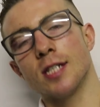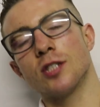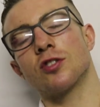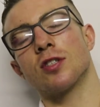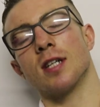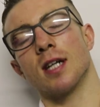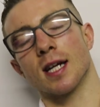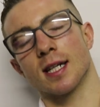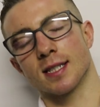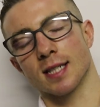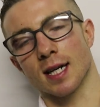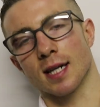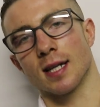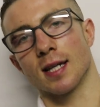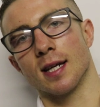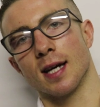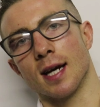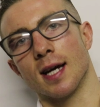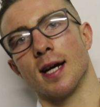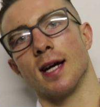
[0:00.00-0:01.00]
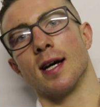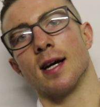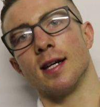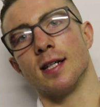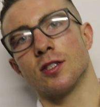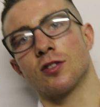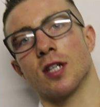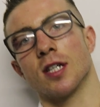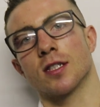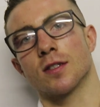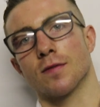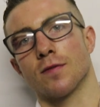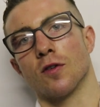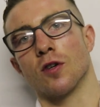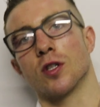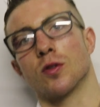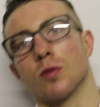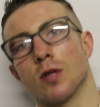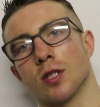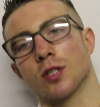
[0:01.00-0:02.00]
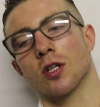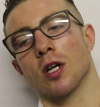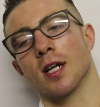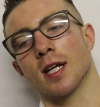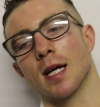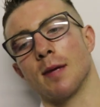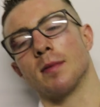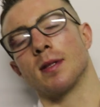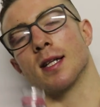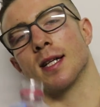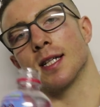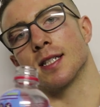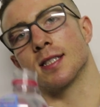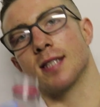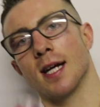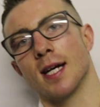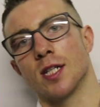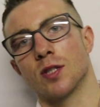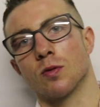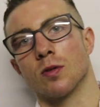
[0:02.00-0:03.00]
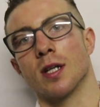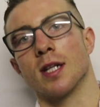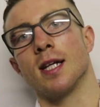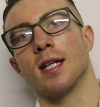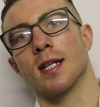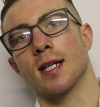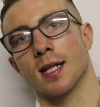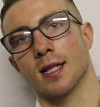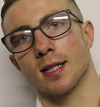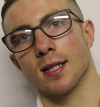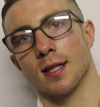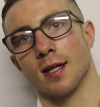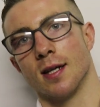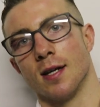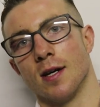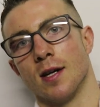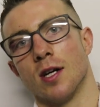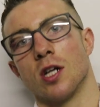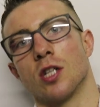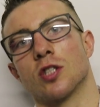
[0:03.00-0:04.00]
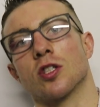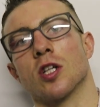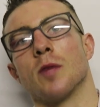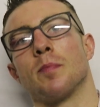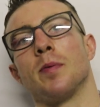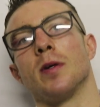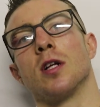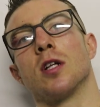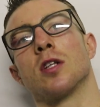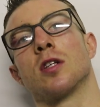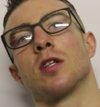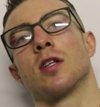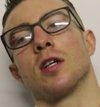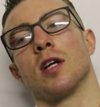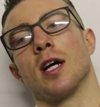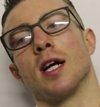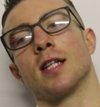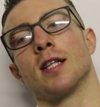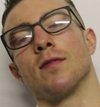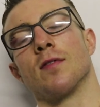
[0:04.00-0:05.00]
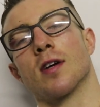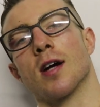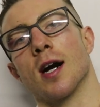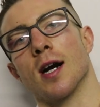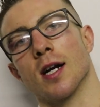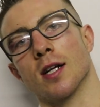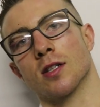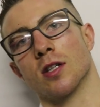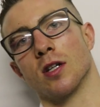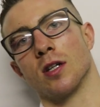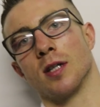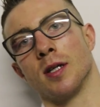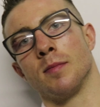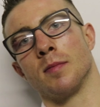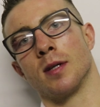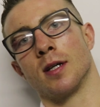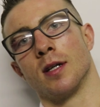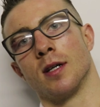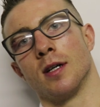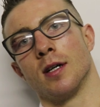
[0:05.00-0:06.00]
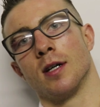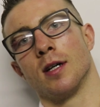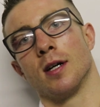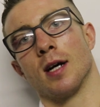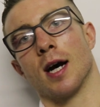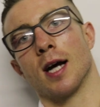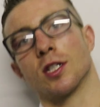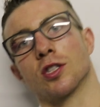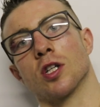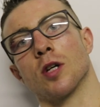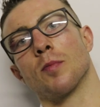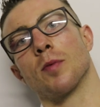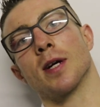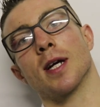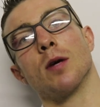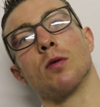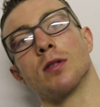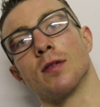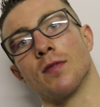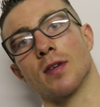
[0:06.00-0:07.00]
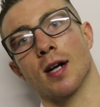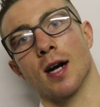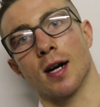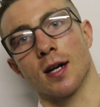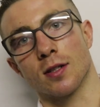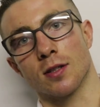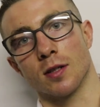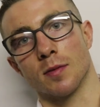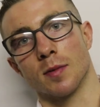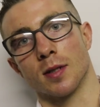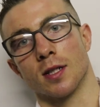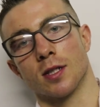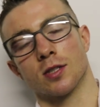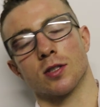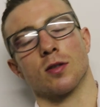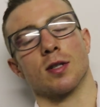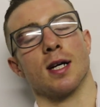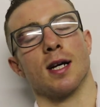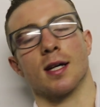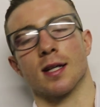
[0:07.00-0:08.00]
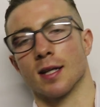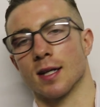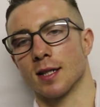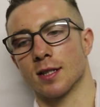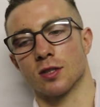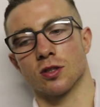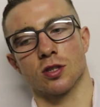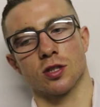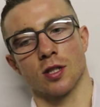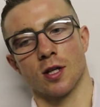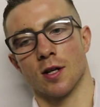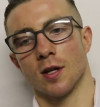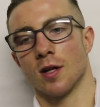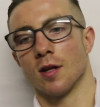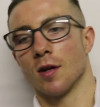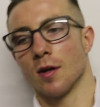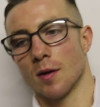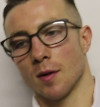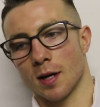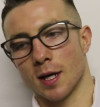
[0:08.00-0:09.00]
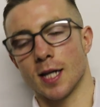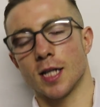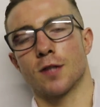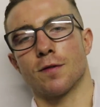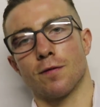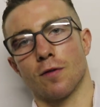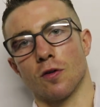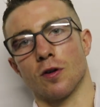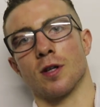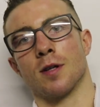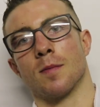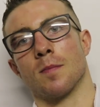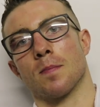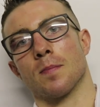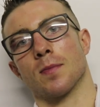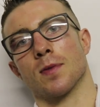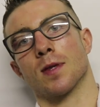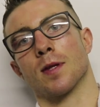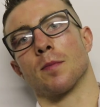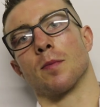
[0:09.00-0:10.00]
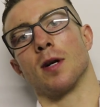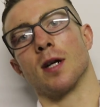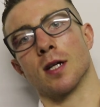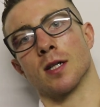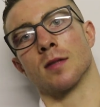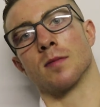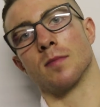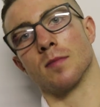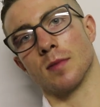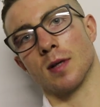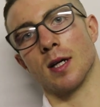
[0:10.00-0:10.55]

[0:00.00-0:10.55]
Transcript: rather, like exactly, fights yeah, where there's fights someone where in to the stage yeah. where I need to get there. Yeah. It's going to build a different character in me. And it's going to bring out a different character in me. So yeah, it's just each fight to bring